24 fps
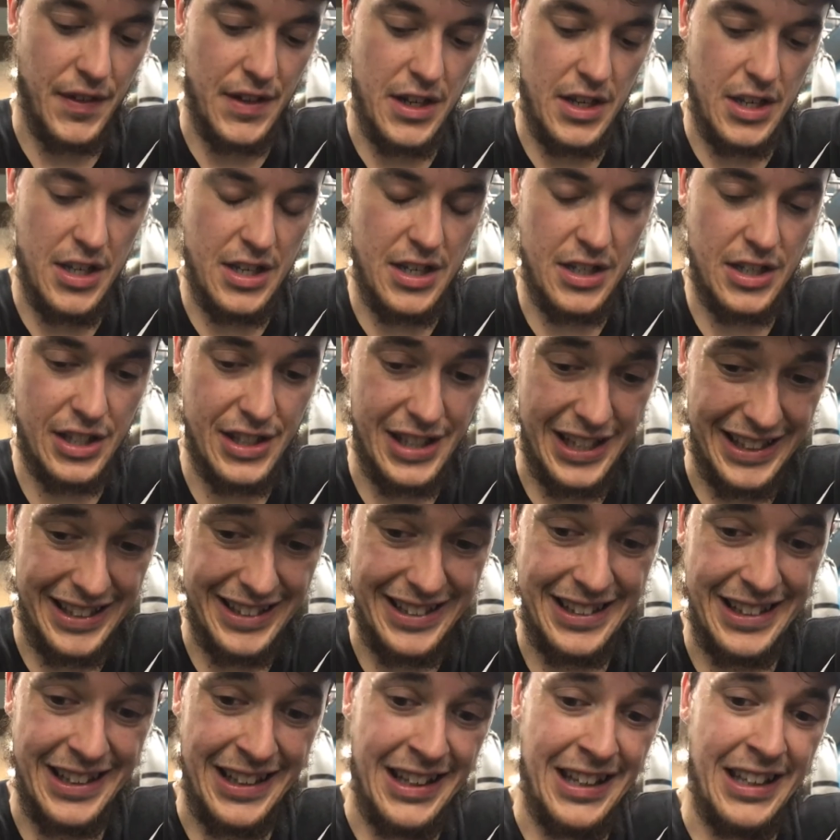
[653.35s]
finished
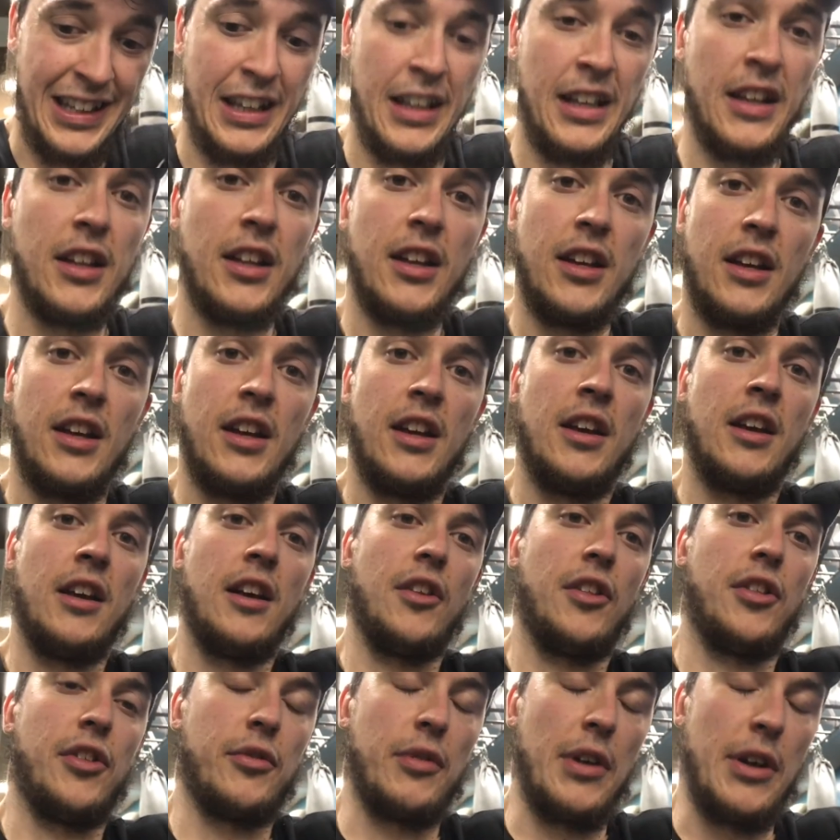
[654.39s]

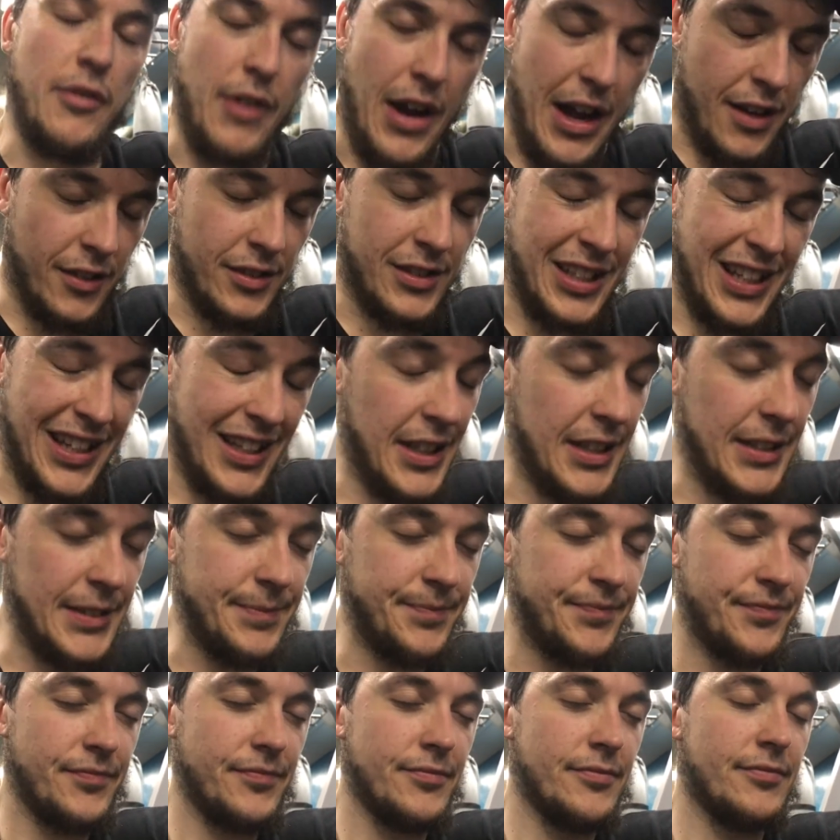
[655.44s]
three rounds,
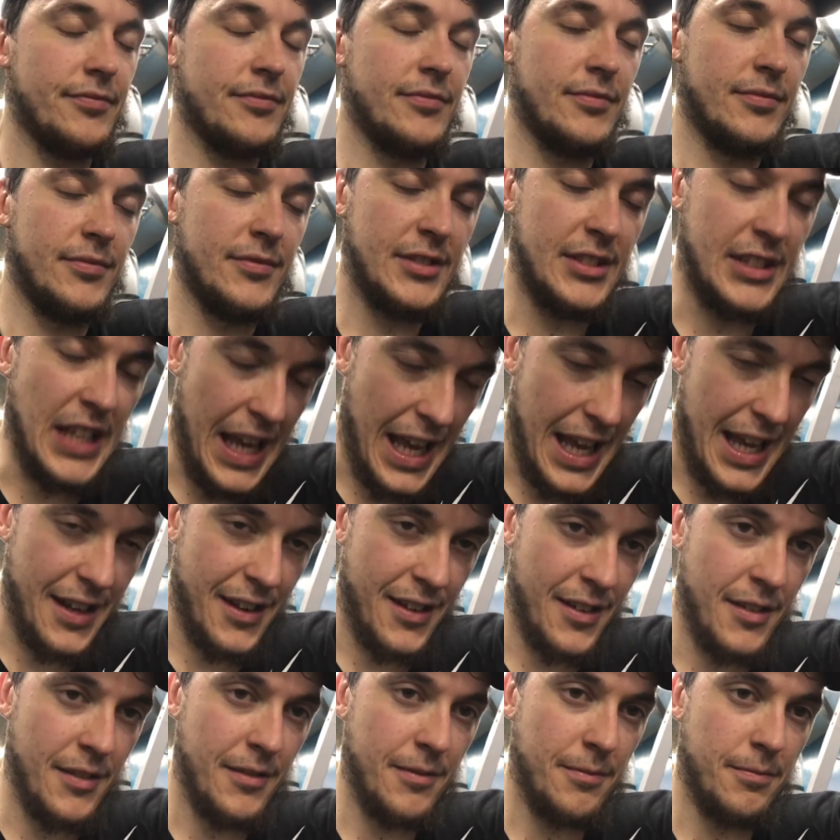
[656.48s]

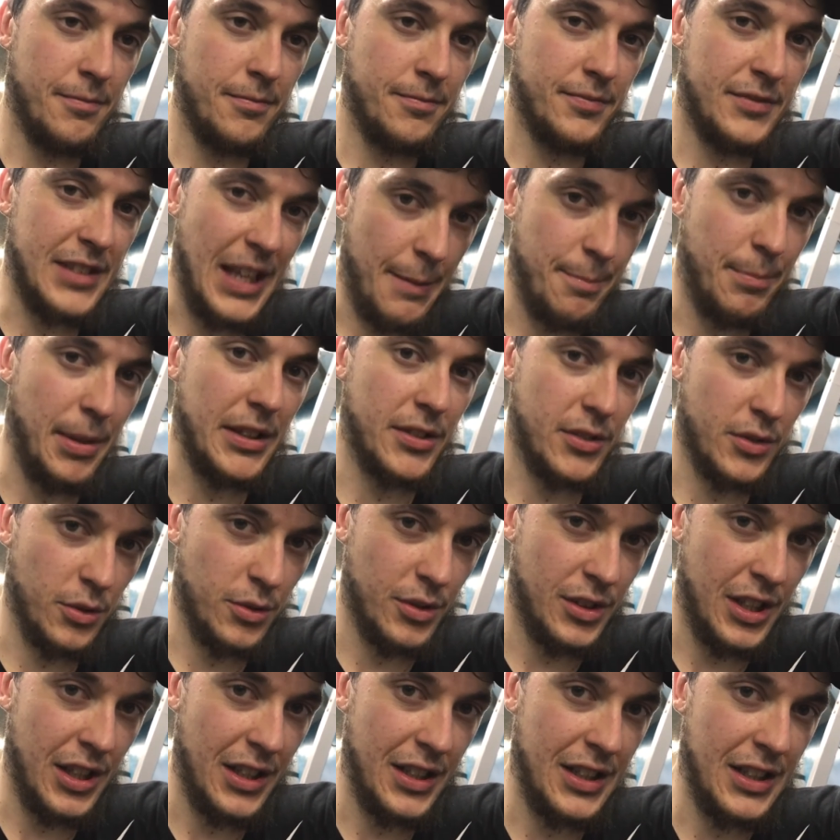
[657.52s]
10, 10
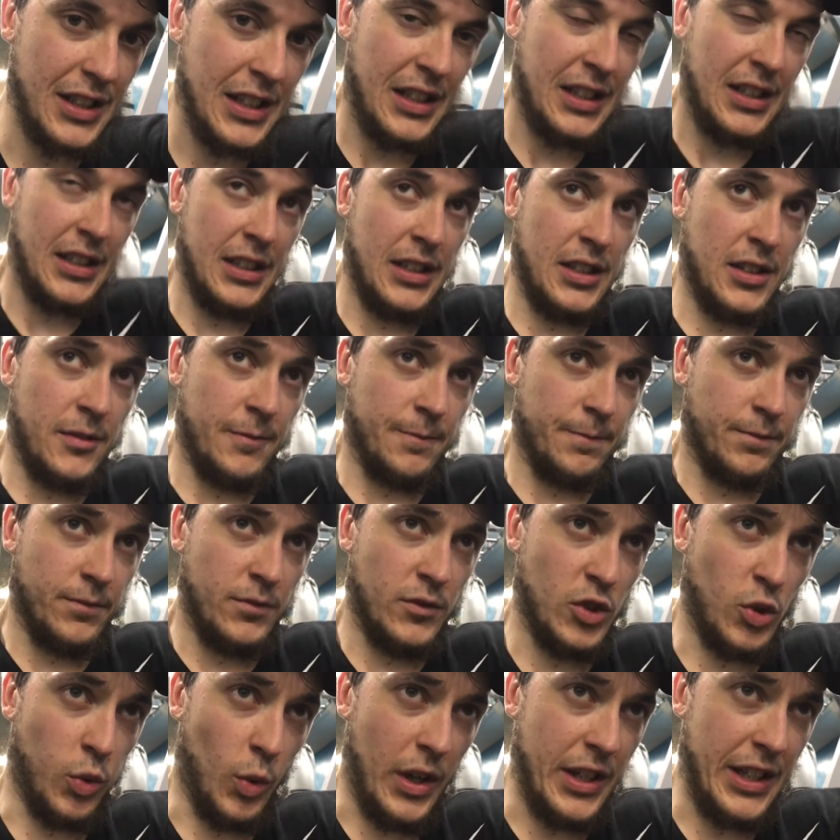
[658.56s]
pistols,
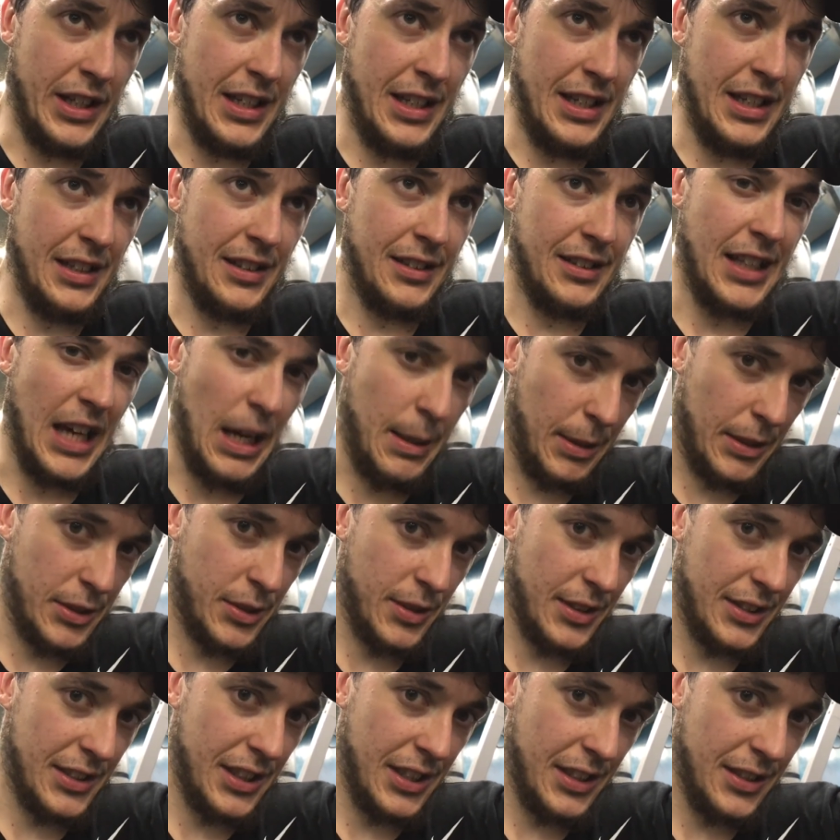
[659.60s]
20 kettlebell
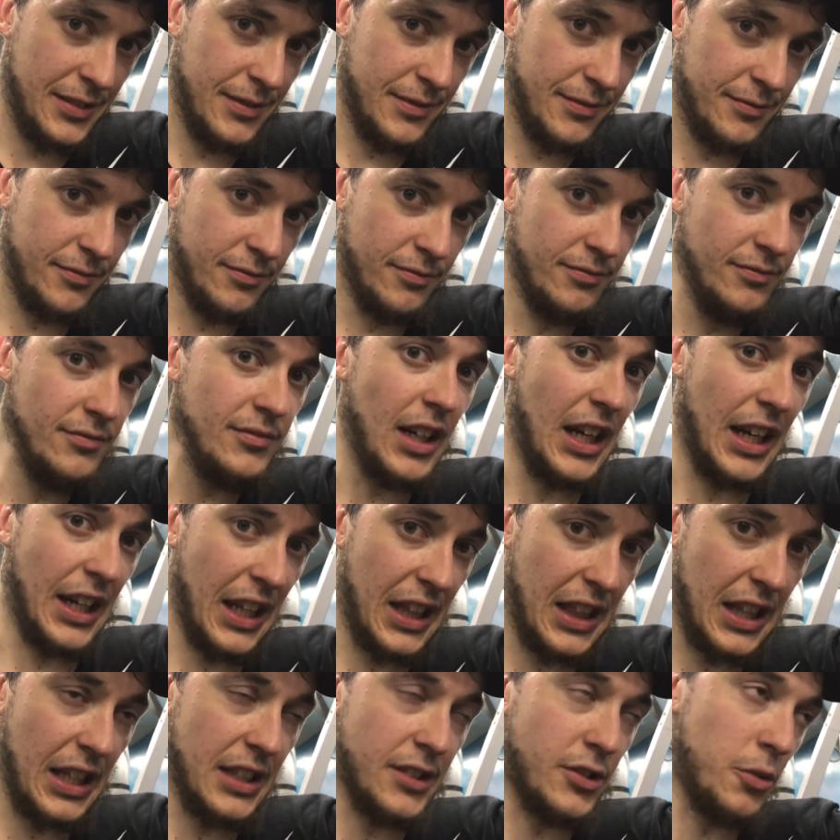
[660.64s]
swings. I
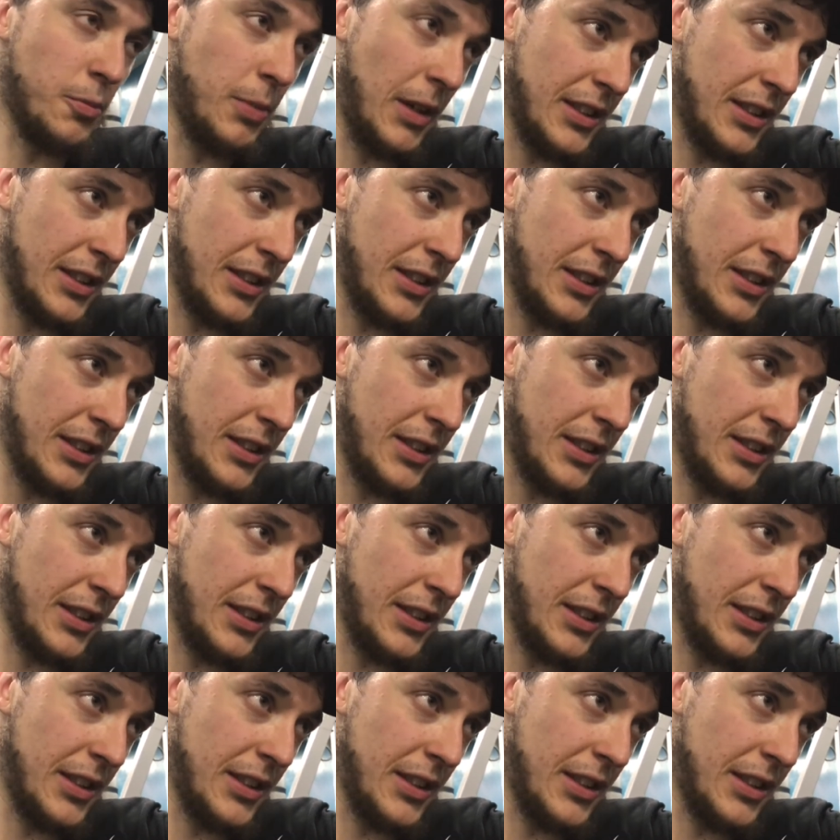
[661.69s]
did 32,